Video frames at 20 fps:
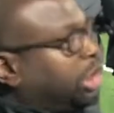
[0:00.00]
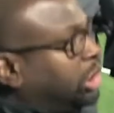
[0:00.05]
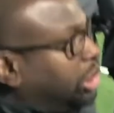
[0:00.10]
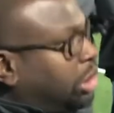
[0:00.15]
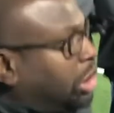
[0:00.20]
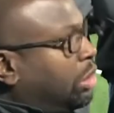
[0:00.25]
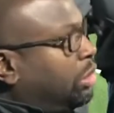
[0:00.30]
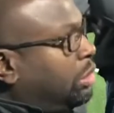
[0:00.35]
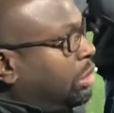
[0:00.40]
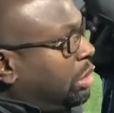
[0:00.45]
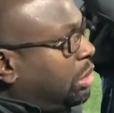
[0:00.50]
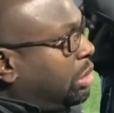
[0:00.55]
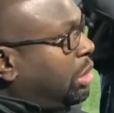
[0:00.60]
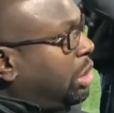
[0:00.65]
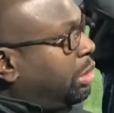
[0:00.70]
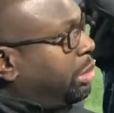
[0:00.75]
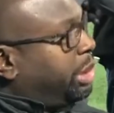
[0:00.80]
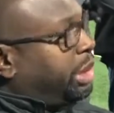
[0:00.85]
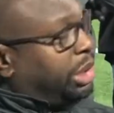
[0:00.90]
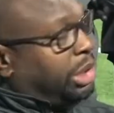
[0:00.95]
So,
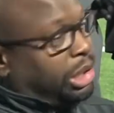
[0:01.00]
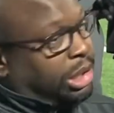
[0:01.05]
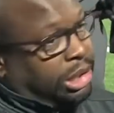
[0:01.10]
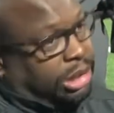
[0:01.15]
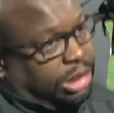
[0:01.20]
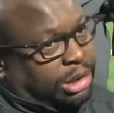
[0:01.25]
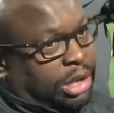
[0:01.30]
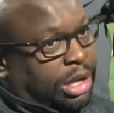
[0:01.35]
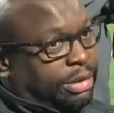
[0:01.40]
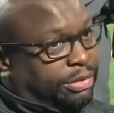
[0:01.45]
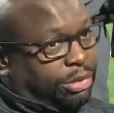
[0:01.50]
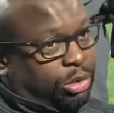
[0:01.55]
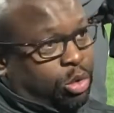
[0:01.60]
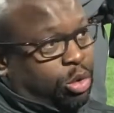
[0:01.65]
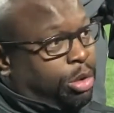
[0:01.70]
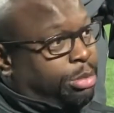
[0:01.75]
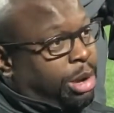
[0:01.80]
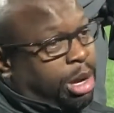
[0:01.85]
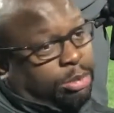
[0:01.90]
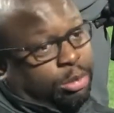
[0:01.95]
it's a
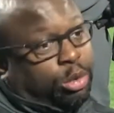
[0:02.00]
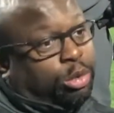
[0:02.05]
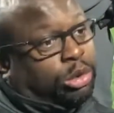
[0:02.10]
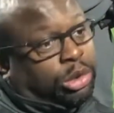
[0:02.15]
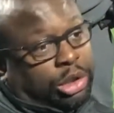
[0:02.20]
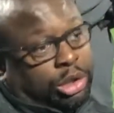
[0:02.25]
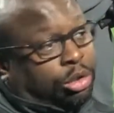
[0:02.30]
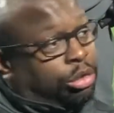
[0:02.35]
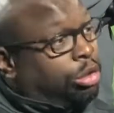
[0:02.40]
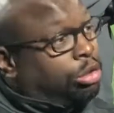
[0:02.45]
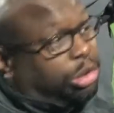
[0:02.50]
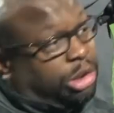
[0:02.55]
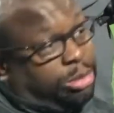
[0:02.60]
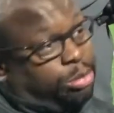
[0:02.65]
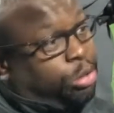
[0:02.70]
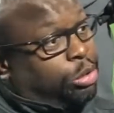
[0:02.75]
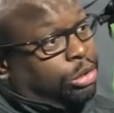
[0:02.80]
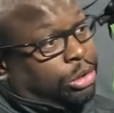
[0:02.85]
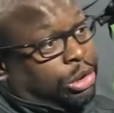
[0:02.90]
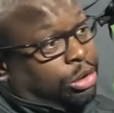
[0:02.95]
quarterback pulls and throws, he
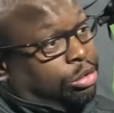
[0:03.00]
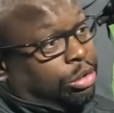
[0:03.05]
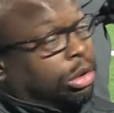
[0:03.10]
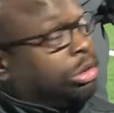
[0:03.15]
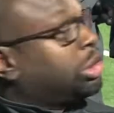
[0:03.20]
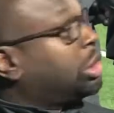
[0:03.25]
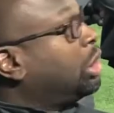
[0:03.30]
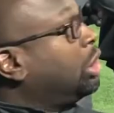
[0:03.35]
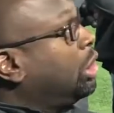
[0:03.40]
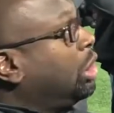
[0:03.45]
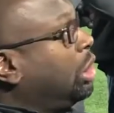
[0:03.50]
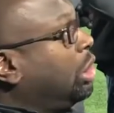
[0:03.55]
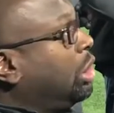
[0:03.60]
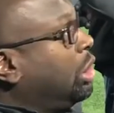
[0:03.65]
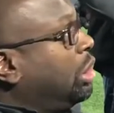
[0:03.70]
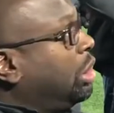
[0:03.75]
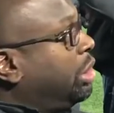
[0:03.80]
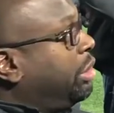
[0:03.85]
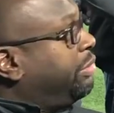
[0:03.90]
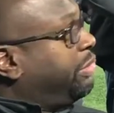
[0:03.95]
pulls and throws. If
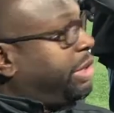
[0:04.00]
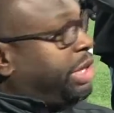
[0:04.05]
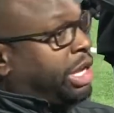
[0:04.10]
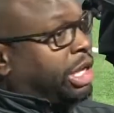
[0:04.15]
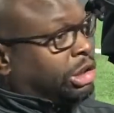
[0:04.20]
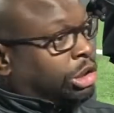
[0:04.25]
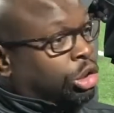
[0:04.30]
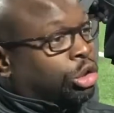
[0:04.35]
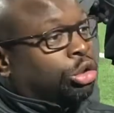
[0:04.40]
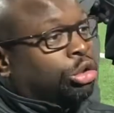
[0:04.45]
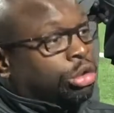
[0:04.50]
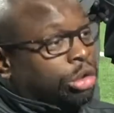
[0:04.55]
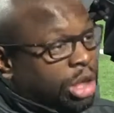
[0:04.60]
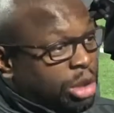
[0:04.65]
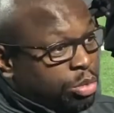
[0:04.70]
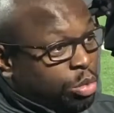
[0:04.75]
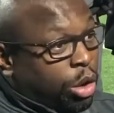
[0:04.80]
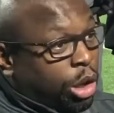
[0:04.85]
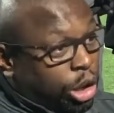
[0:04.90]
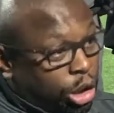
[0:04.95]
he hands it to you,
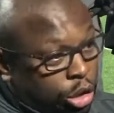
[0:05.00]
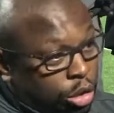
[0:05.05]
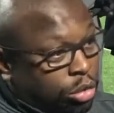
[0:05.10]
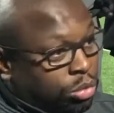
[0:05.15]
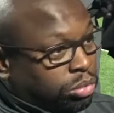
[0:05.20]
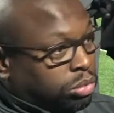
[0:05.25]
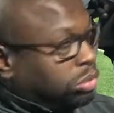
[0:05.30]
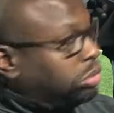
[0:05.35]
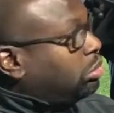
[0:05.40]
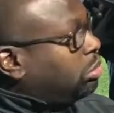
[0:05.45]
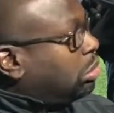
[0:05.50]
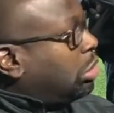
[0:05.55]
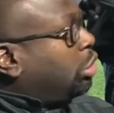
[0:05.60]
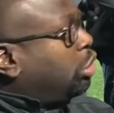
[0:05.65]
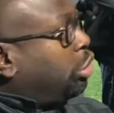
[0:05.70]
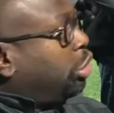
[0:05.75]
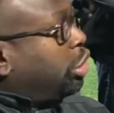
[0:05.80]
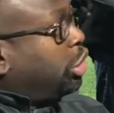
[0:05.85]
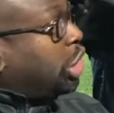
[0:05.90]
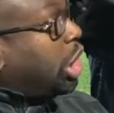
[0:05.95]
keep running, go do your